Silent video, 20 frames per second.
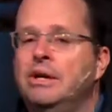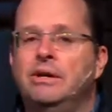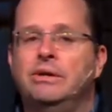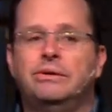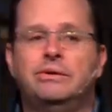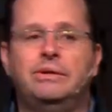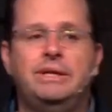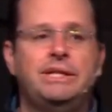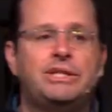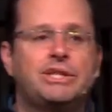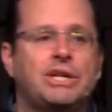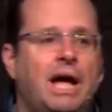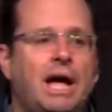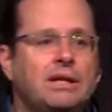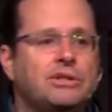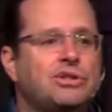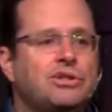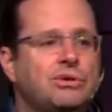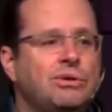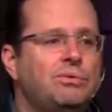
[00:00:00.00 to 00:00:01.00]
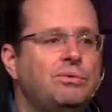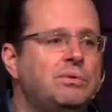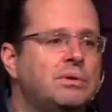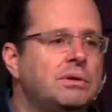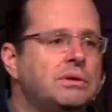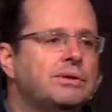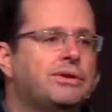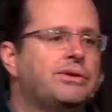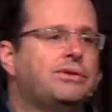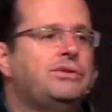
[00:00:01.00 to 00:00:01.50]
reach out to the
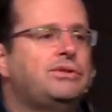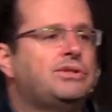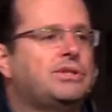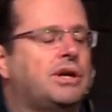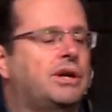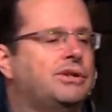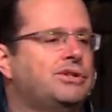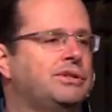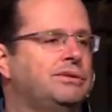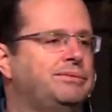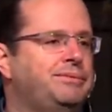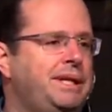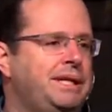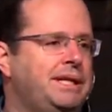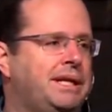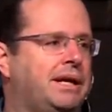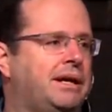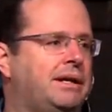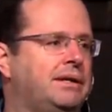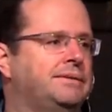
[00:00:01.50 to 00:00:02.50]
world through social media.